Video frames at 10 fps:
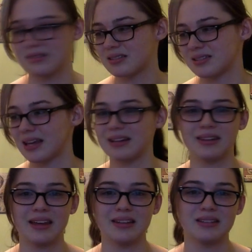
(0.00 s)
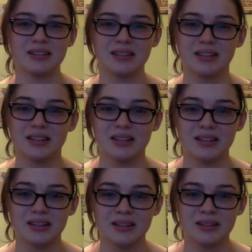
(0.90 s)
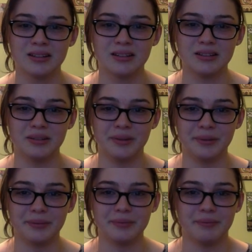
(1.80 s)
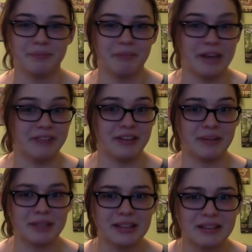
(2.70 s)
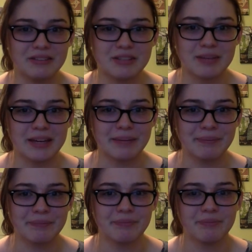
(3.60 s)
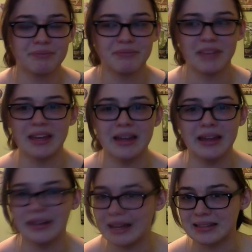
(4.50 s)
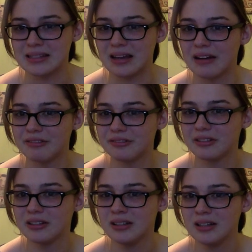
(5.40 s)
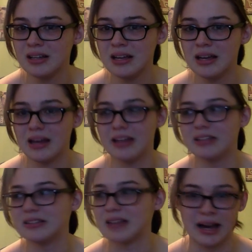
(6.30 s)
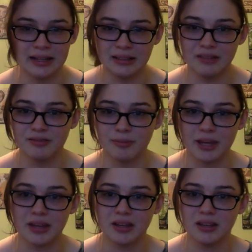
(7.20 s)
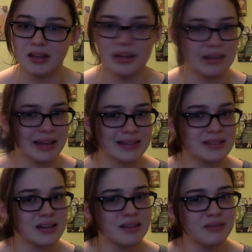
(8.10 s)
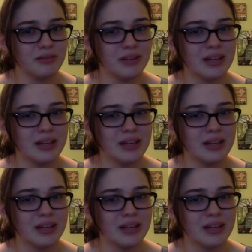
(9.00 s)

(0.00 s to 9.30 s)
decided that, you know, my family loves me, and that's enough, and I love me, and that's enough,